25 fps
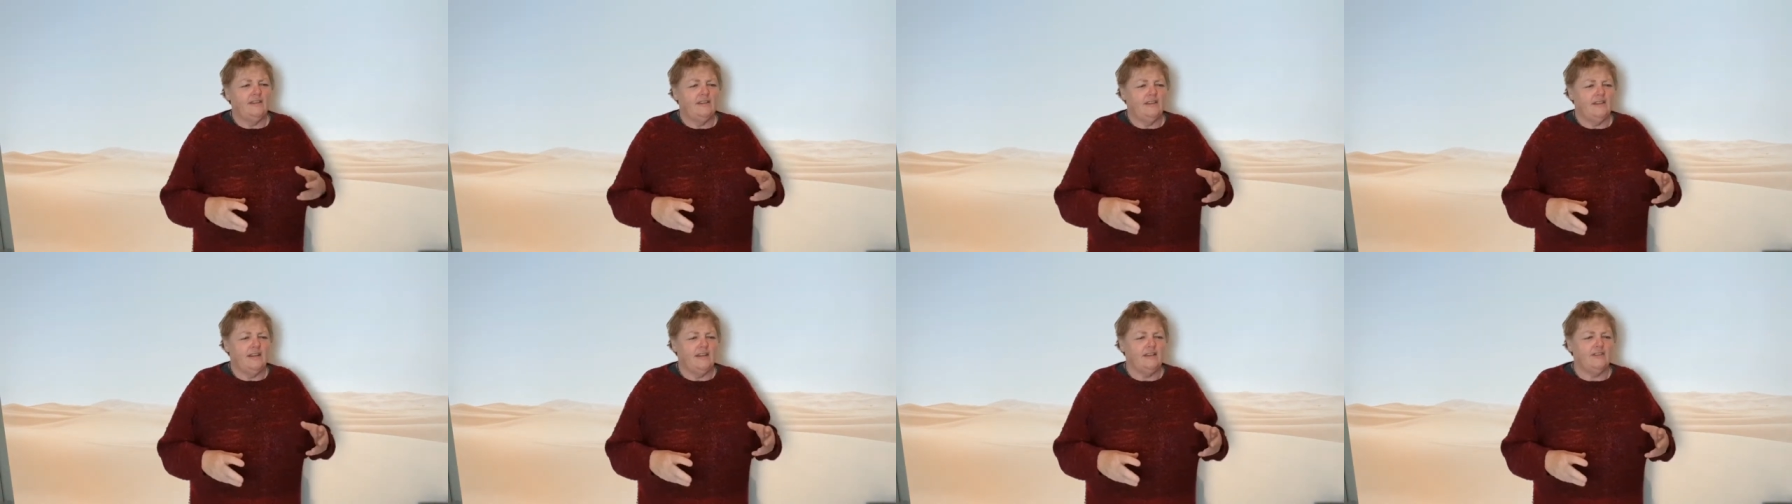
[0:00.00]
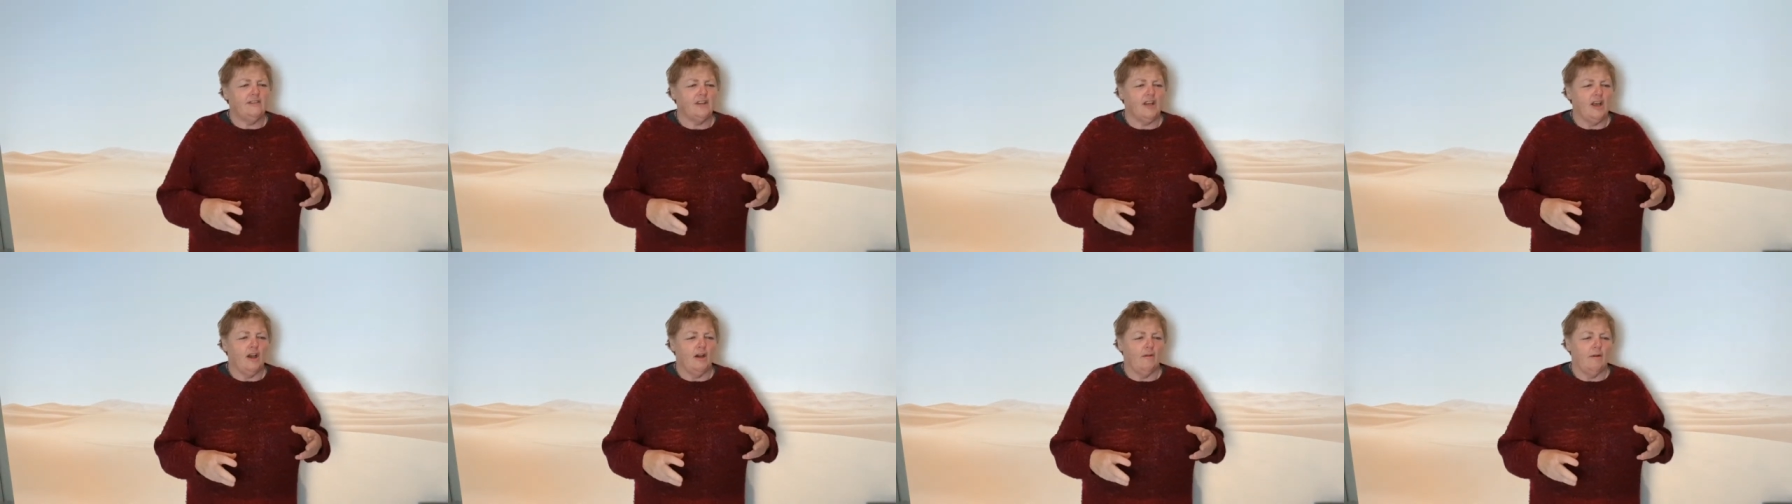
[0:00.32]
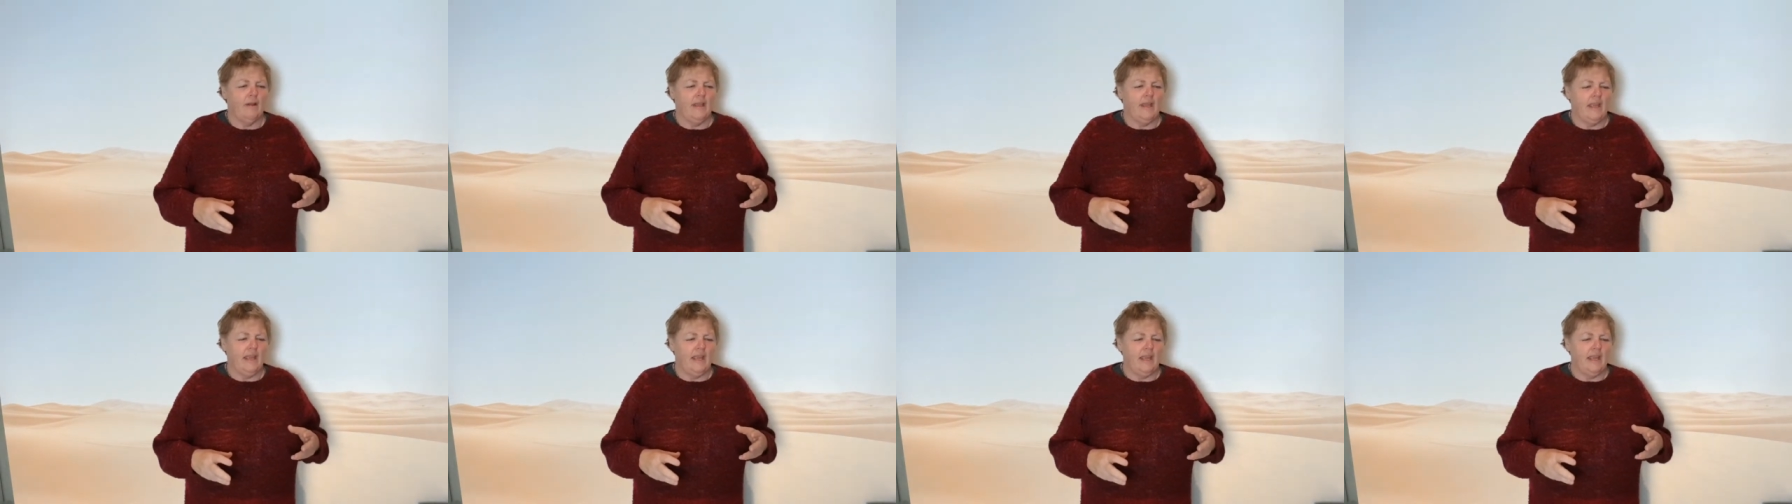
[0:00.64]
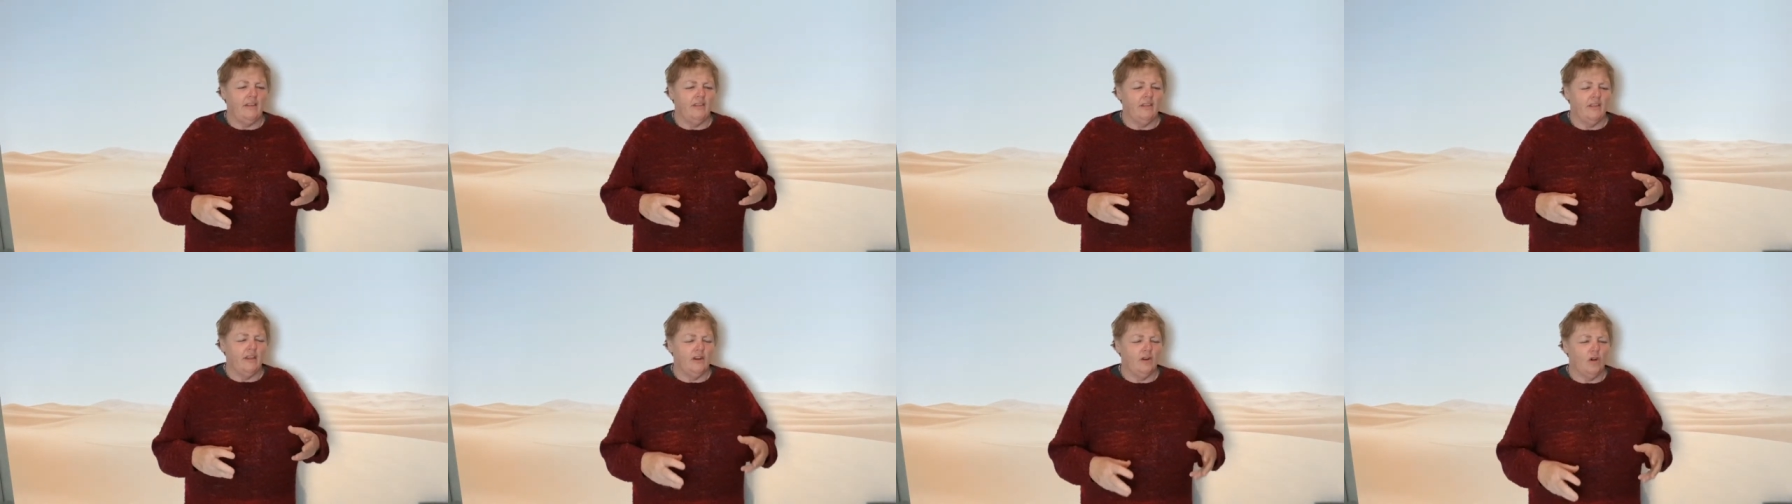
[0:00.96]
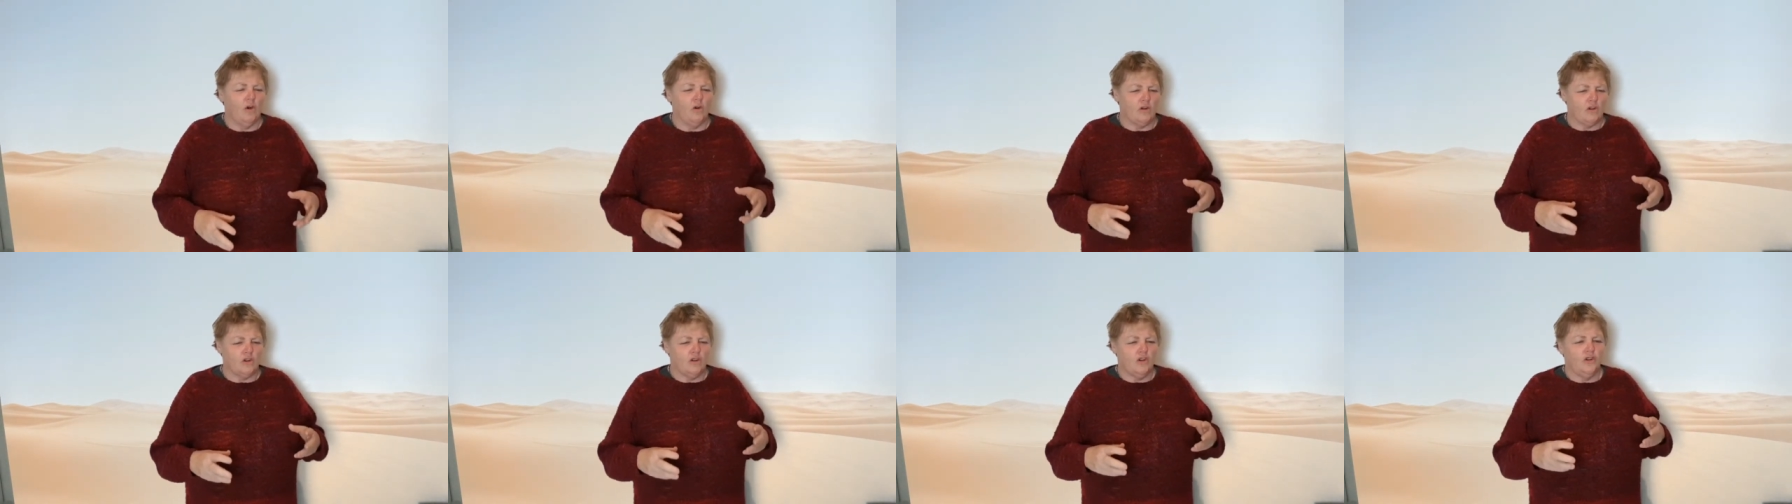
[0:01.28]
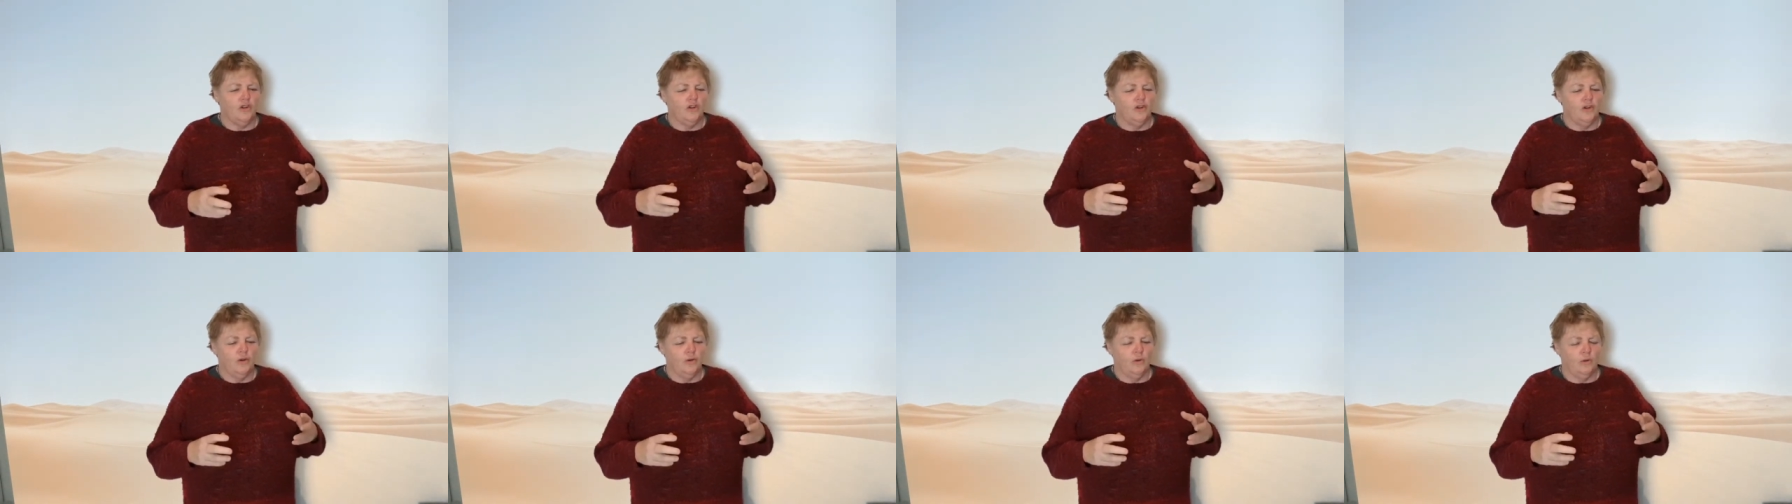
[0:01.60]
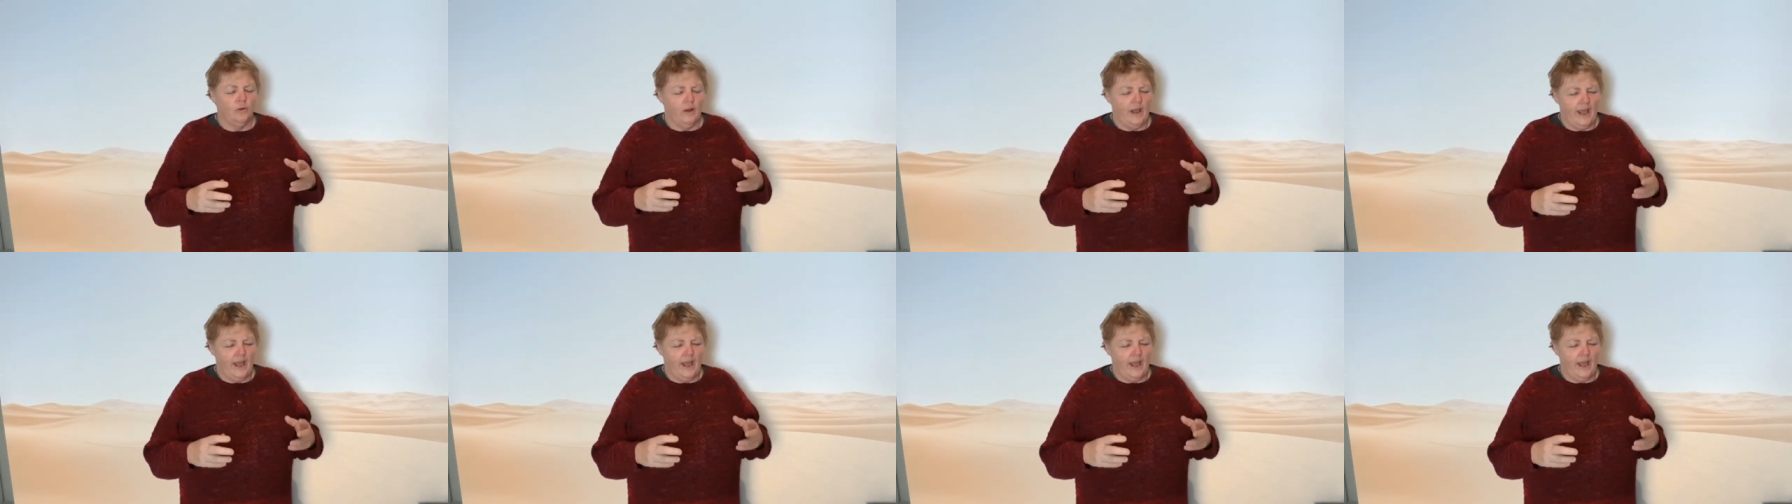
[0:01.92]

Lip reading: discoing in the nocturnal